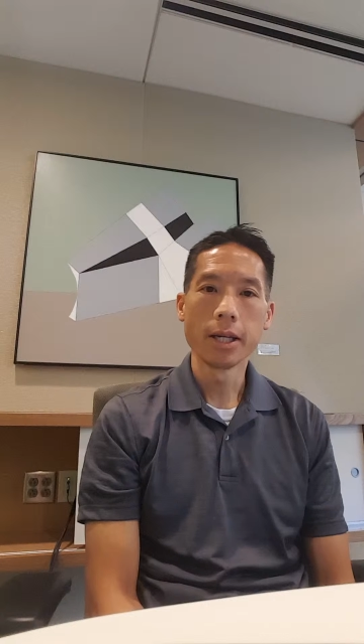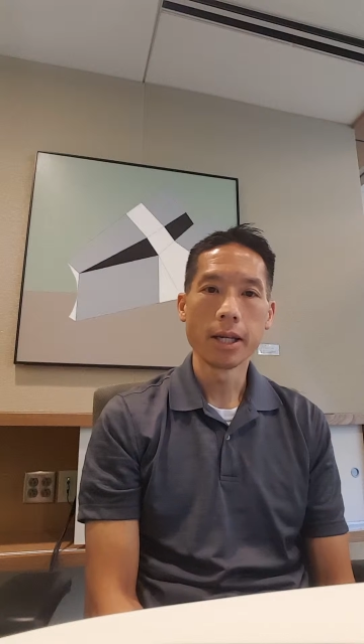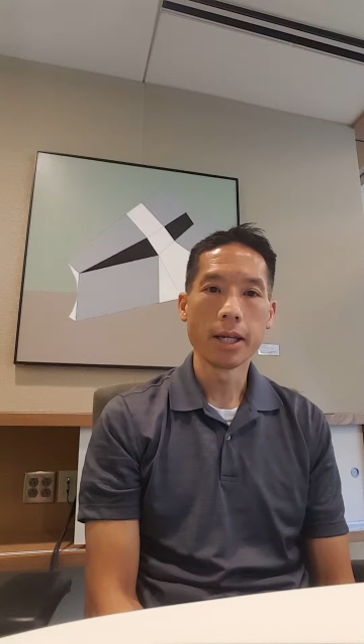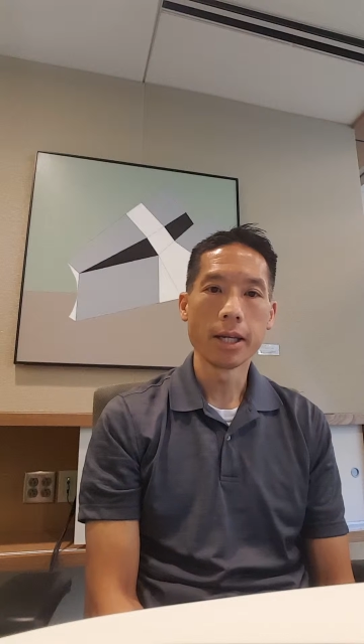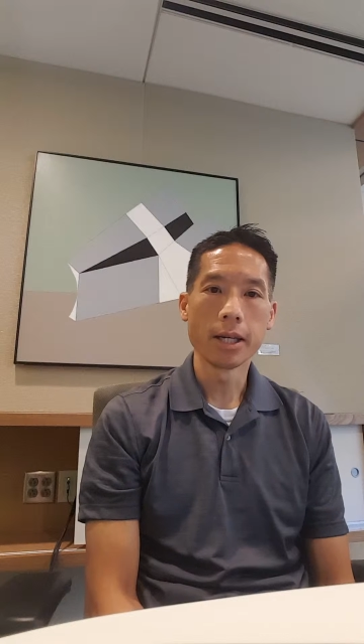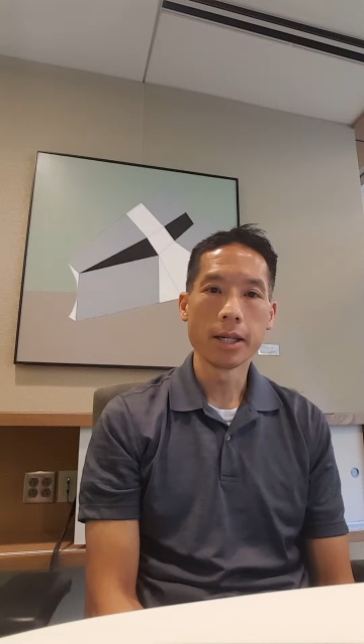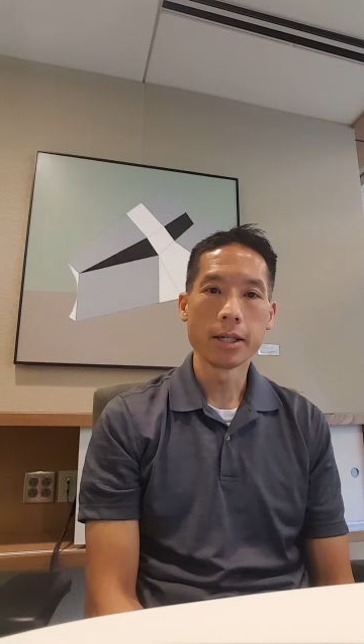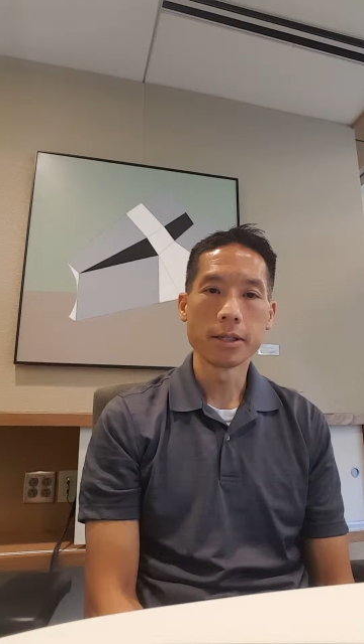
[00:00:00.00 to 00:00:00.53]

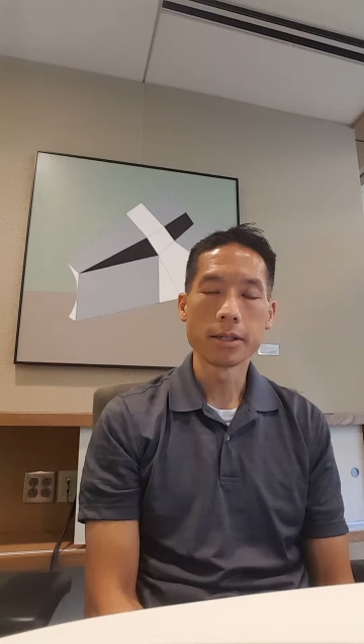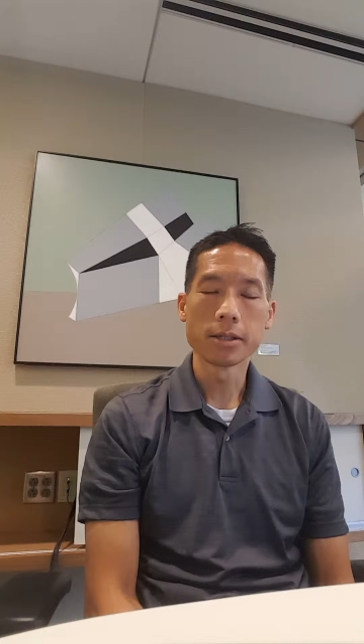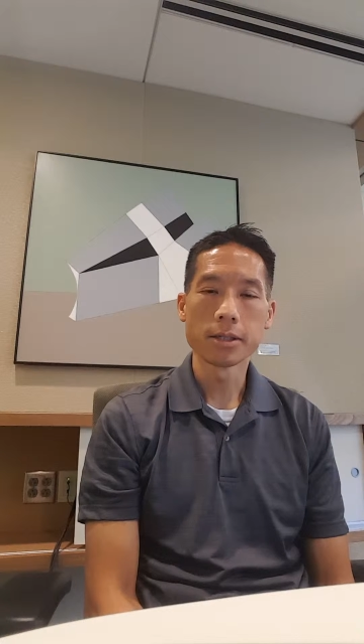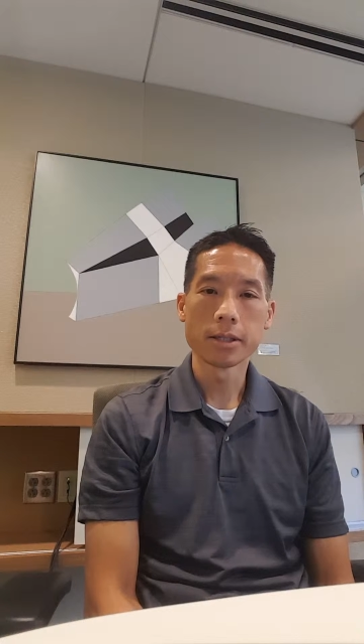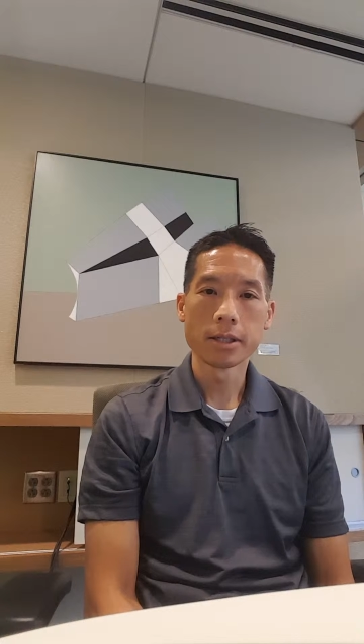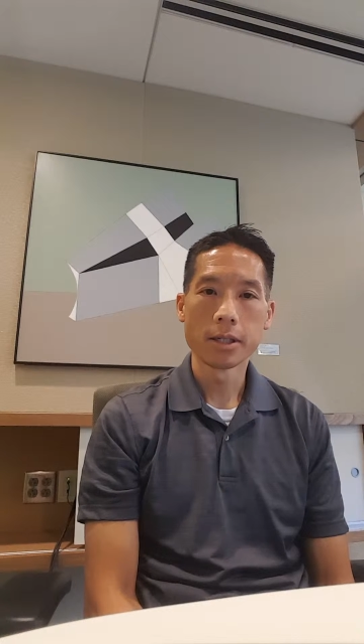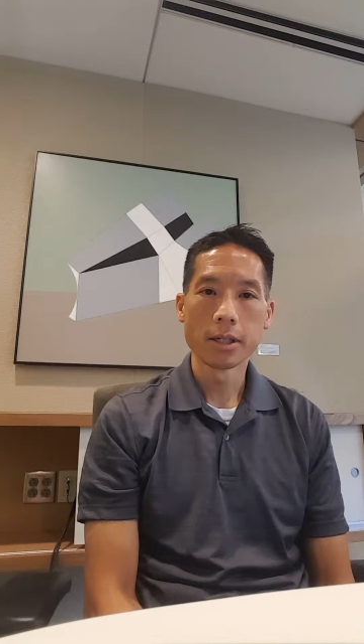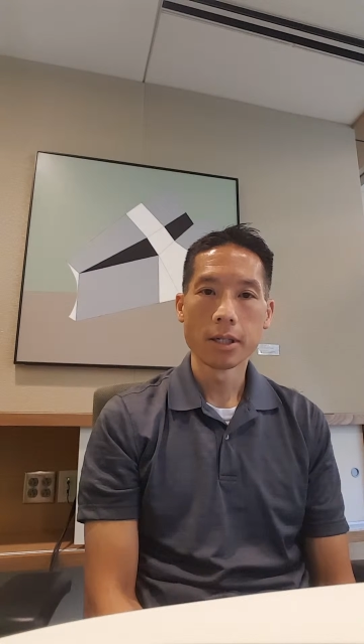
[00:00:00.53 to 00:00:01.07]
and
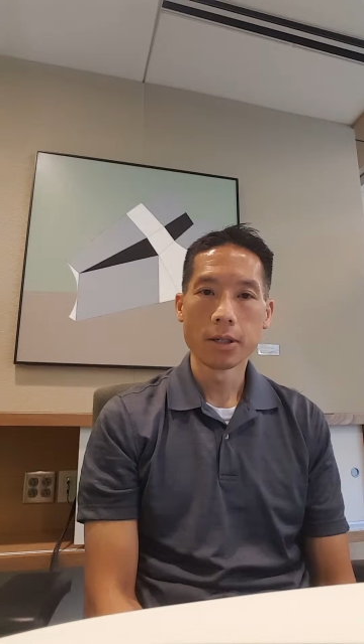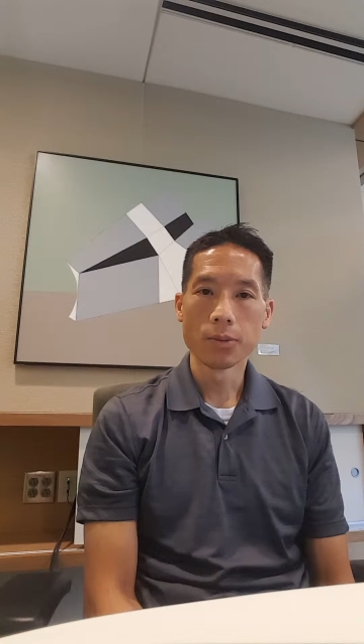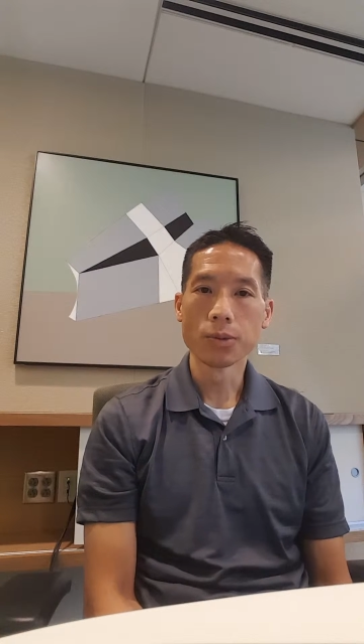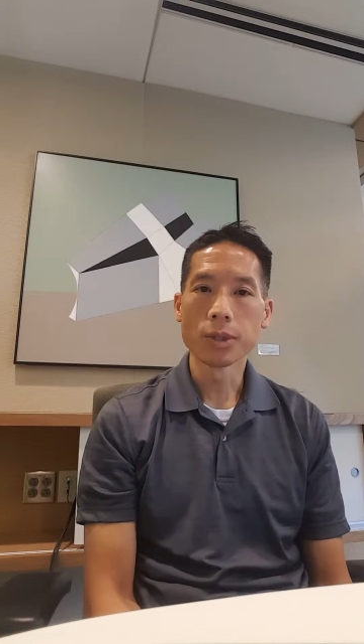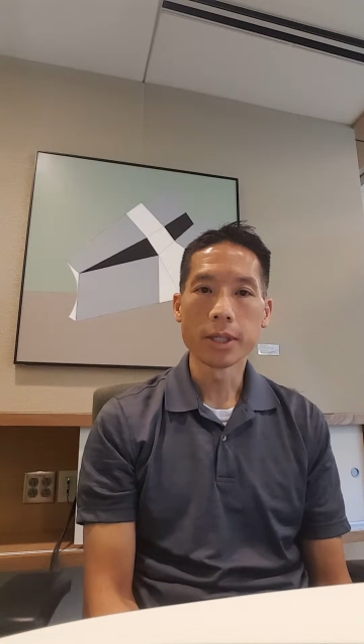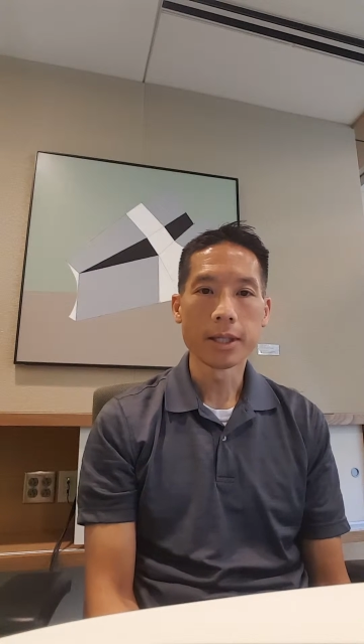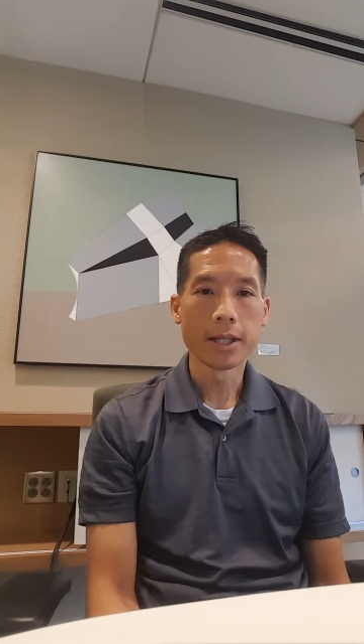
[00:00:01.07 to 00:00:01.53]
really